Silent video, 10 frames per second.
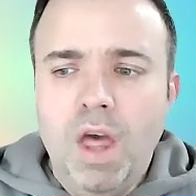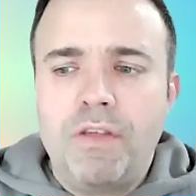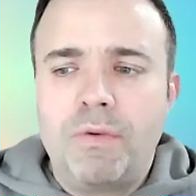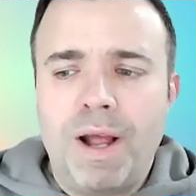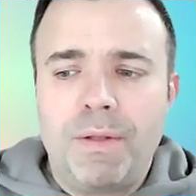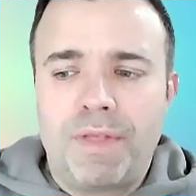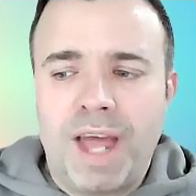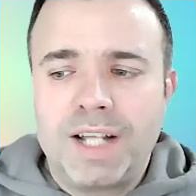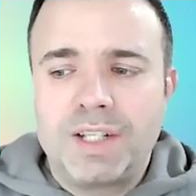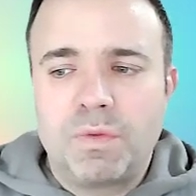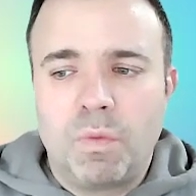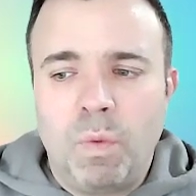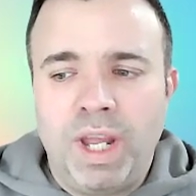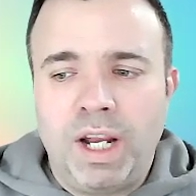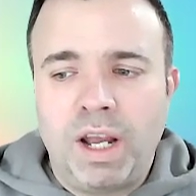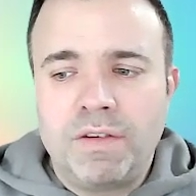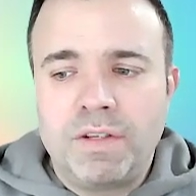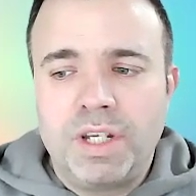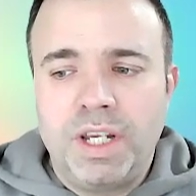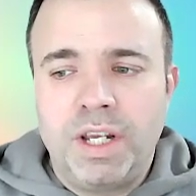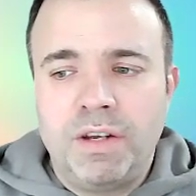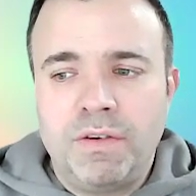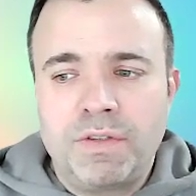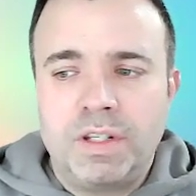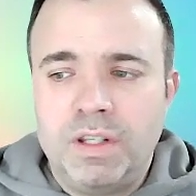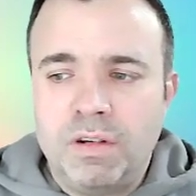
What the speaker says: Throughout that, we're going to use